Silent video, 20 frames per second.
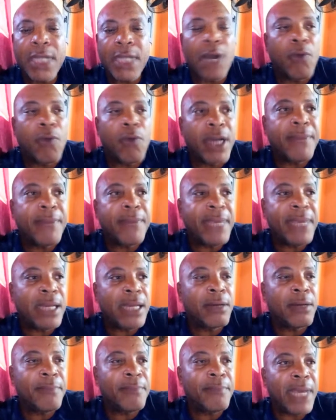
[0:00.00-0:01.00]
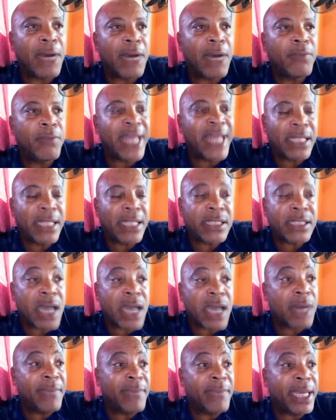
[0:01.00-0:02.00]
I wanna me a lot. That
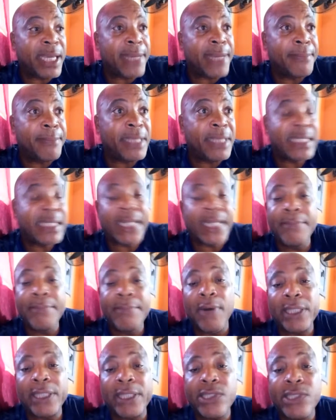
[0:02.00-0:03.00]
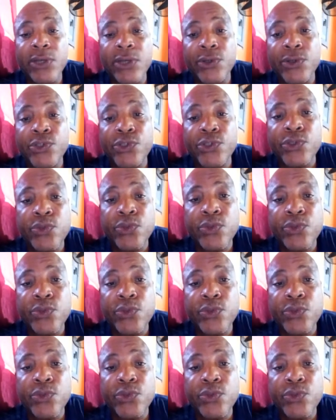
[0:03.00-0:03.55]
song made him. He said he bought his house.